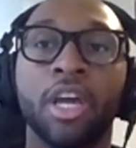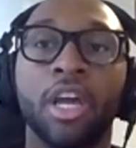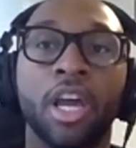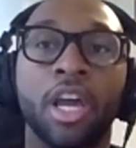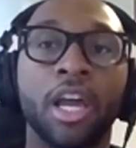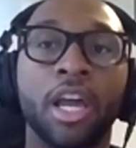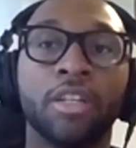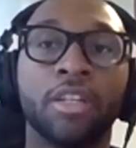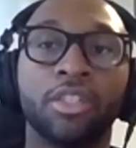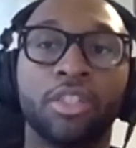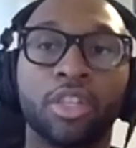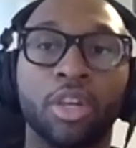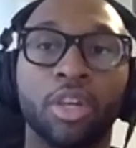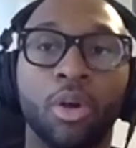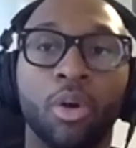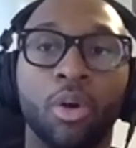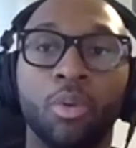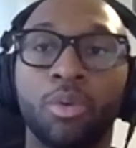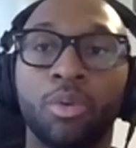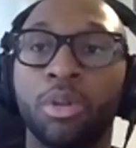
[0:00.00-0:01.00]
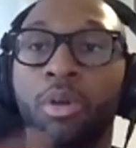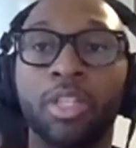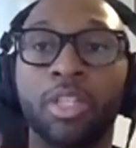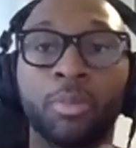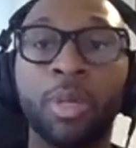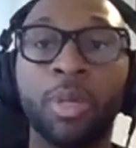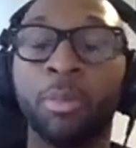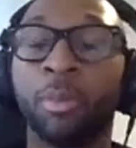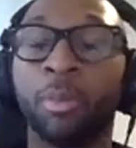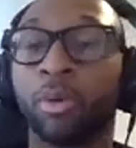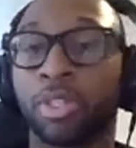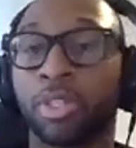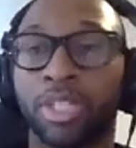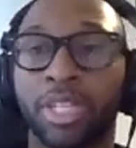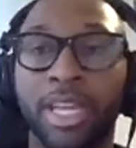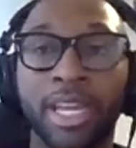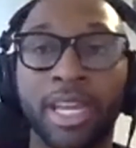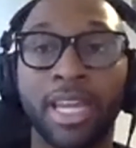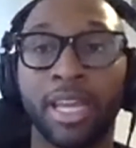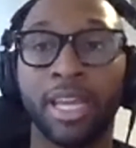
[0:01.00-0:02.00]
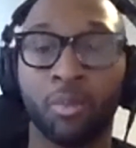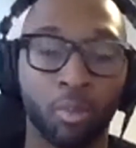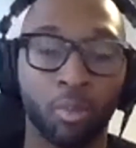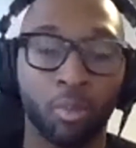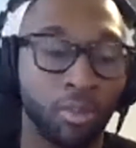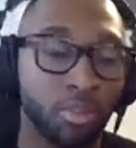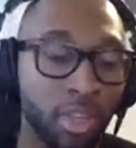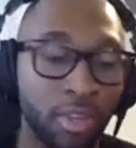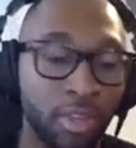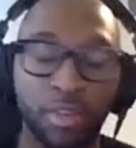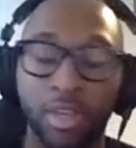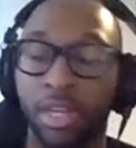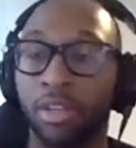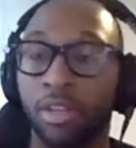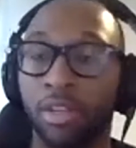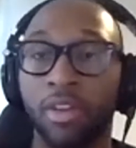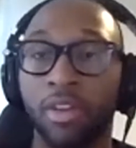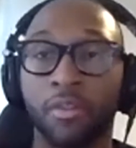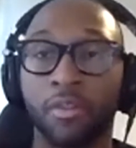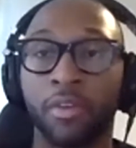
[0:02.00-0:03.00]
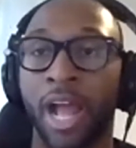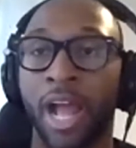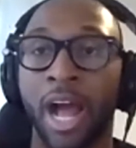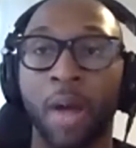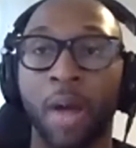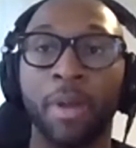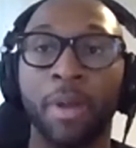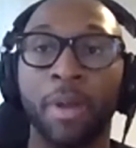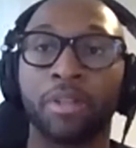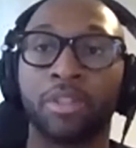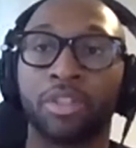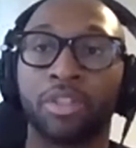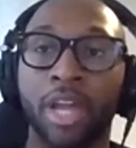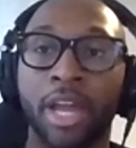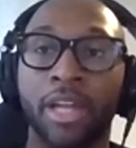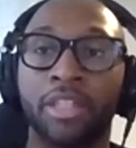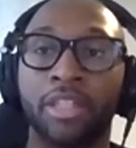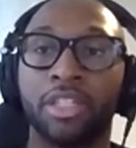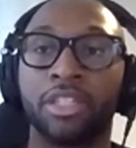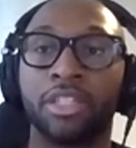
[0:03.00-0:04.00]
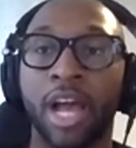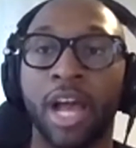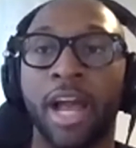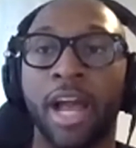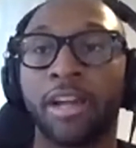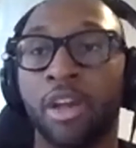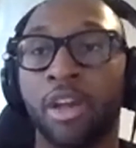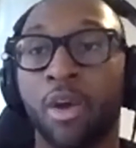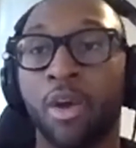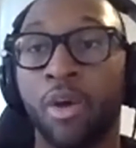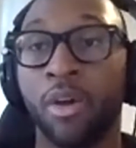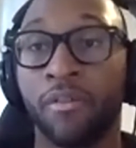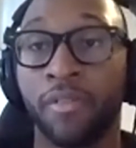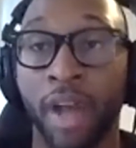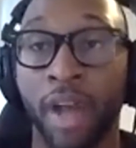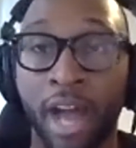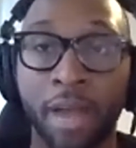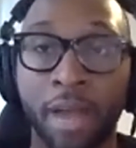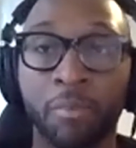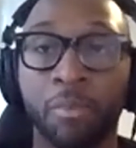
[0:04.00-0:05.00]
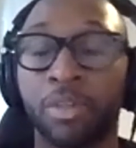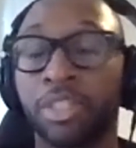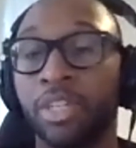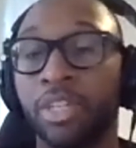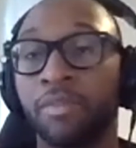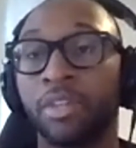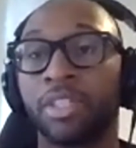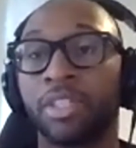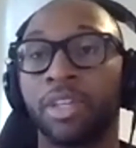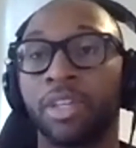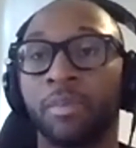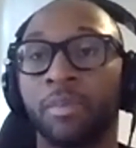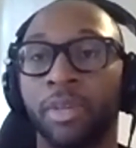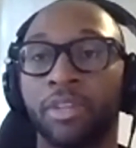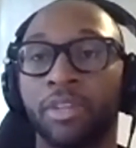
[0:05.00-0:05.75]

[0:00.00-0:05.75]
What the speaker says: And so, as people are receiving different outbound strategies, I know if I'm receiving something and